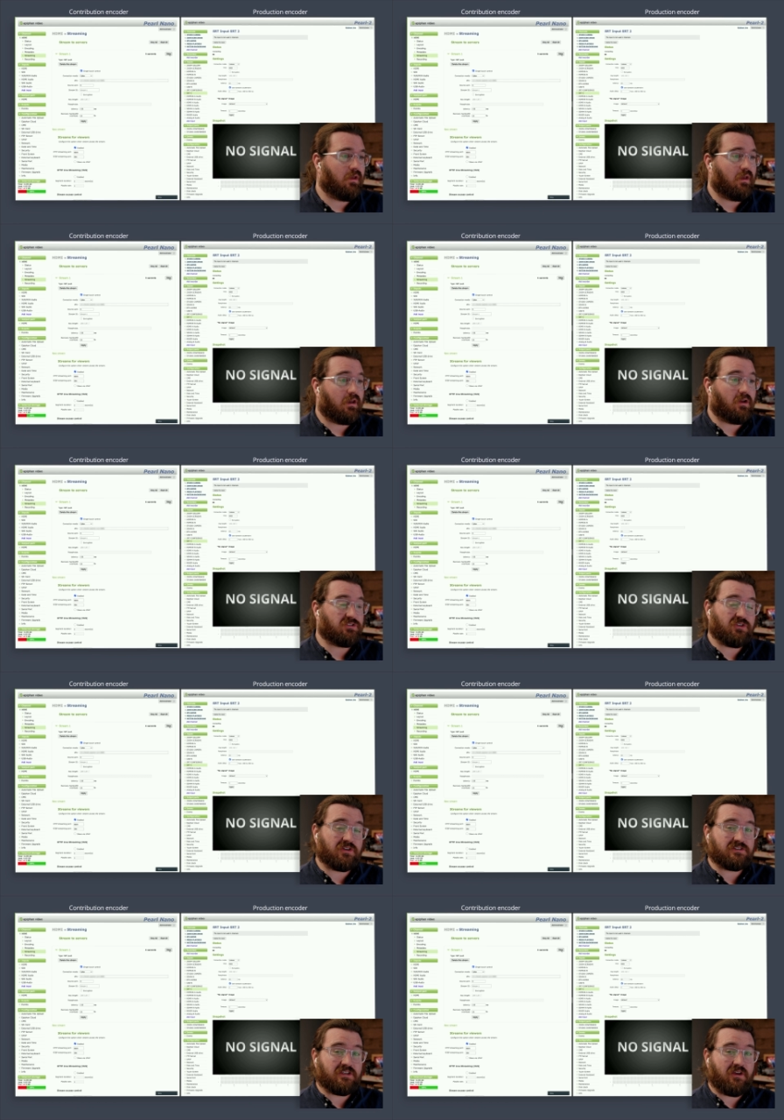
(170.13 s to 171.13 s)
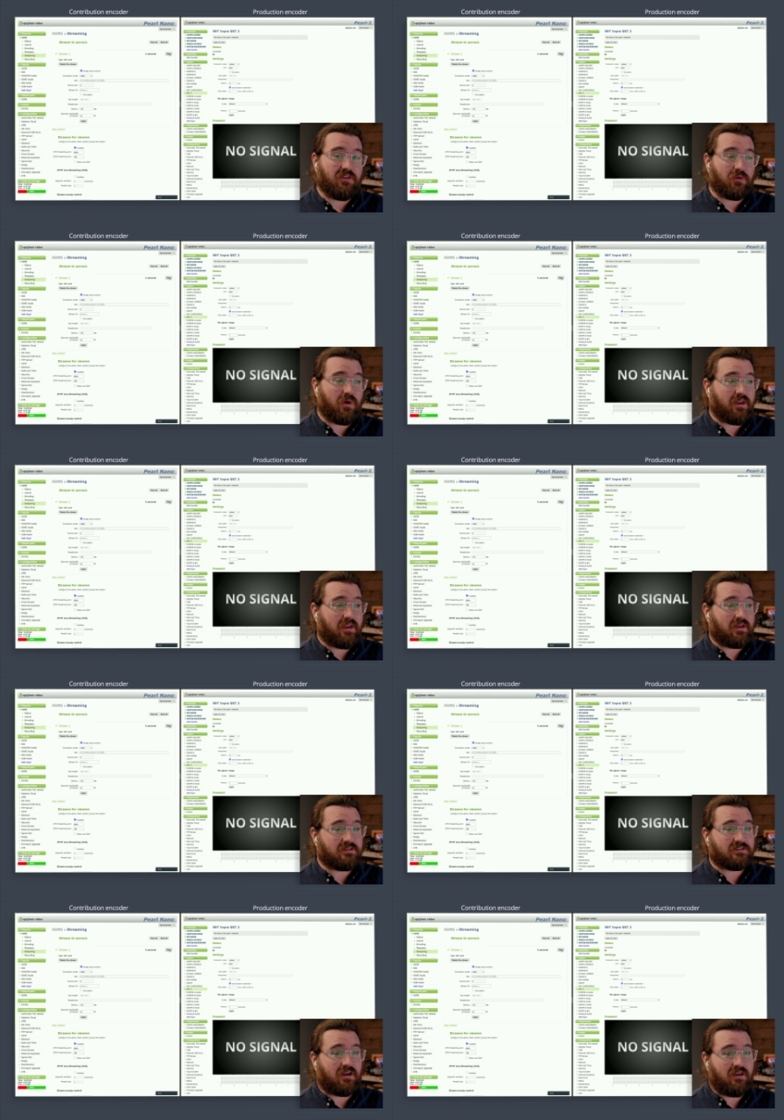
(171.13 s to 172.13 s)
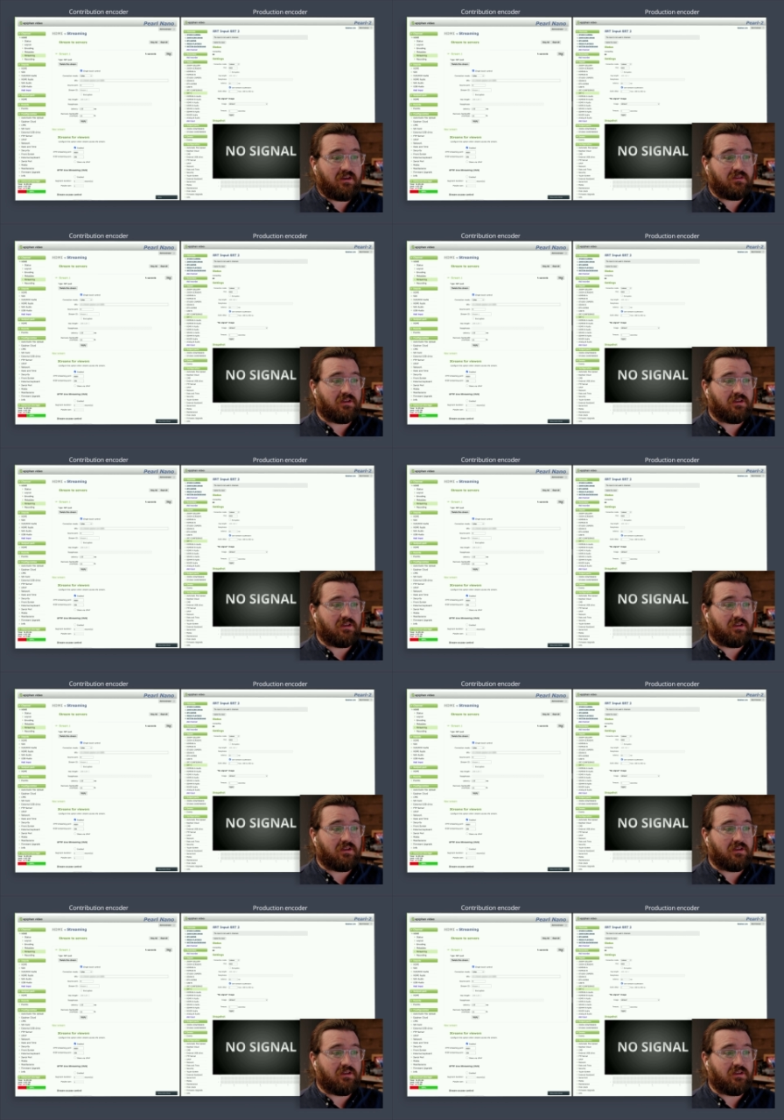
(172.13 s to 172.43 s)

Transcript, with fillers: Now, as you can see on the right-hand side,